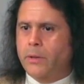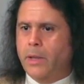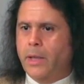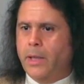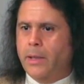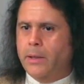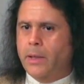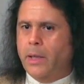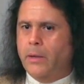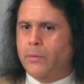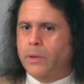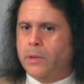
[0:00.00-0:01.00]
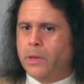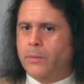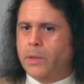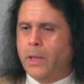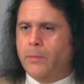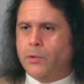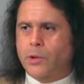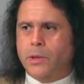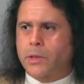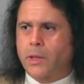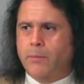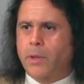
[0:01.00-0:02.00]
and I would sometimes
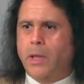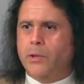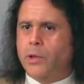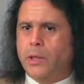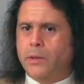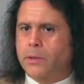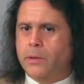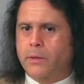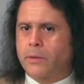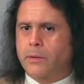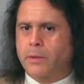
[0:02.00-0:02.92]
just sing bhajans